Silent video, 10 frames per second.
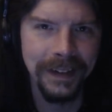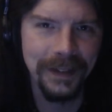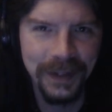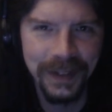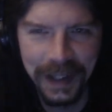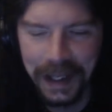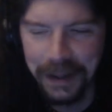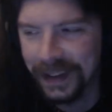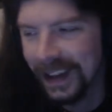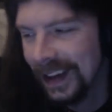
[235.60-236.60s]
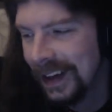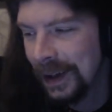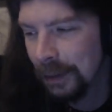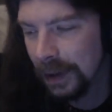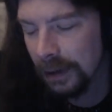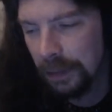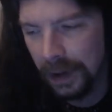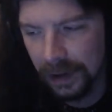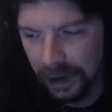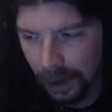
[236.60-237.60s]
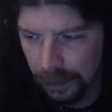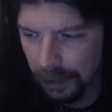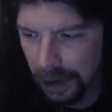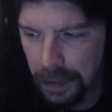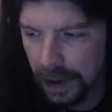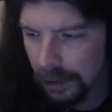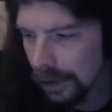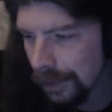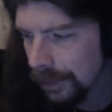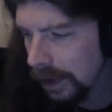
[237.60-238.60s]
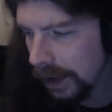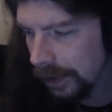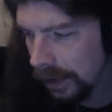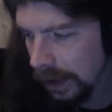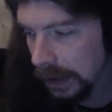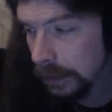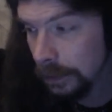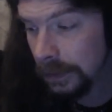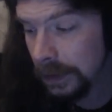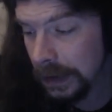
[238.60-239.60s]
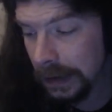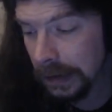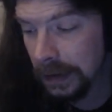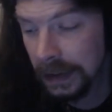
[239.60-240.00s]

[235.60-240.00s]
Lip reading: What happened? But it was because they overran payroll, and now they're like, well,